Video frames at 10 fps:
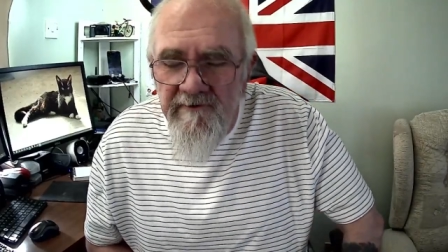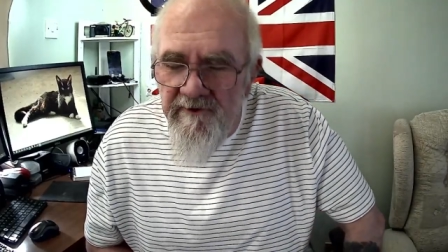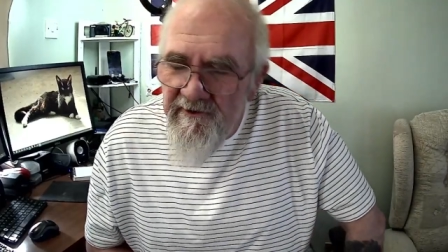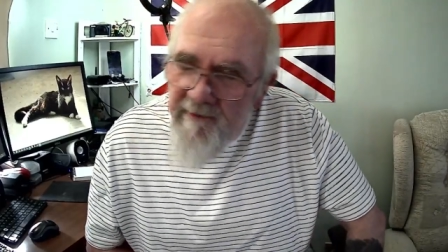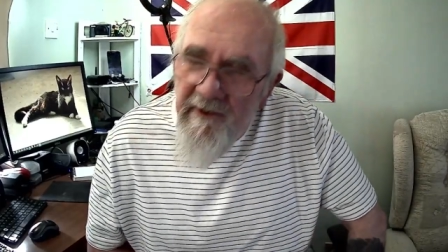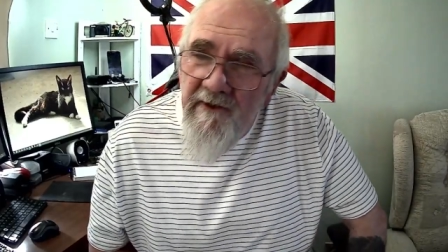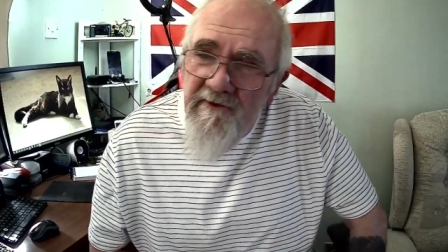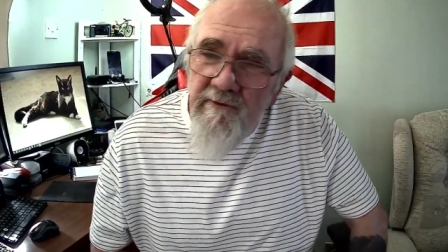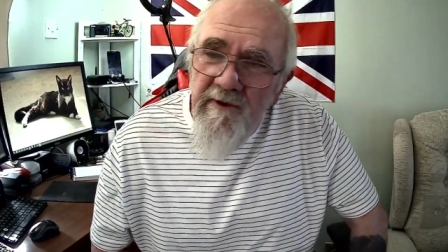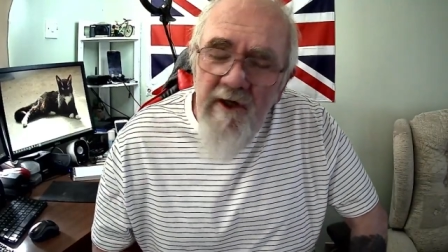just
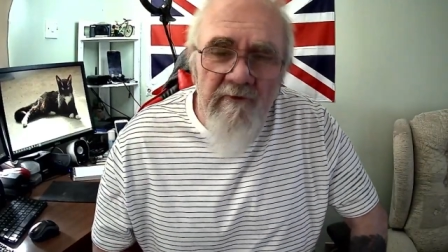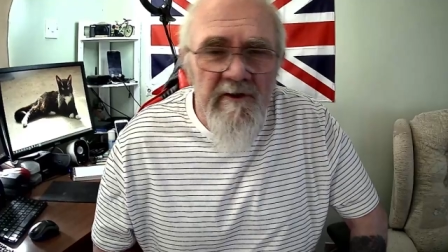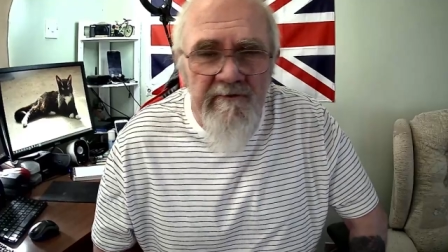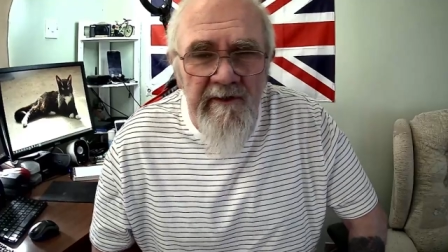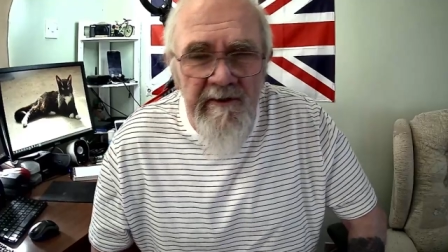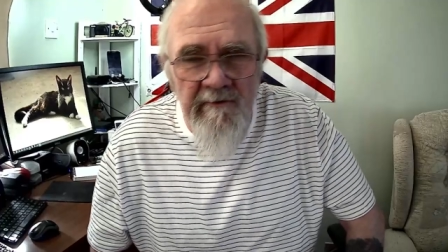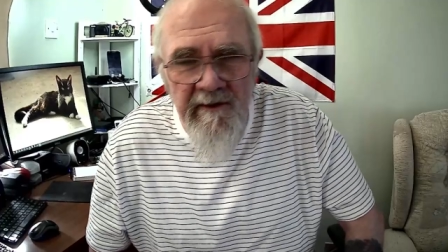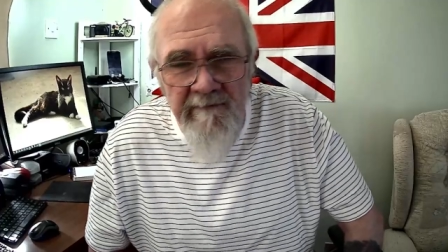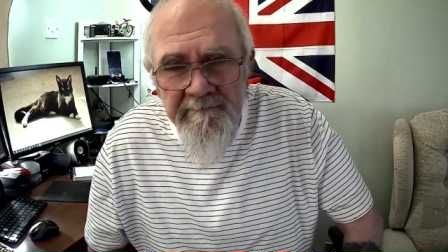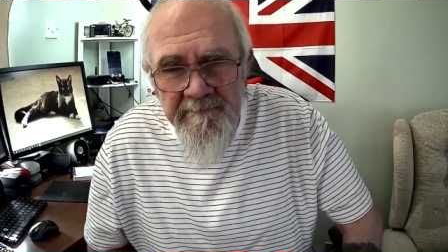because we don't agree with
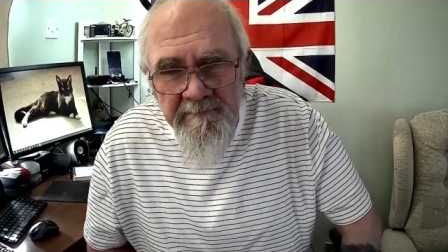him.